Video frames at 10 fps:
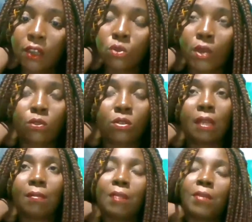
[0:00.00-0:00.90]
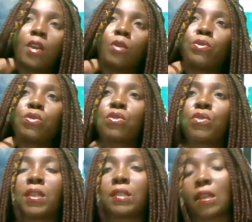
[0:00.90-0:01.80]
So I told them, let me help you
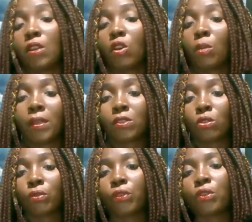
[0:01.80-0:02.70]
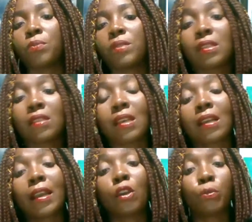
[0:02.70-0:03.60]
create an e-commerce store for your business
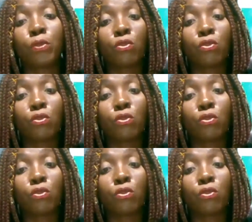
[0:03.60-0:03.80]
that can help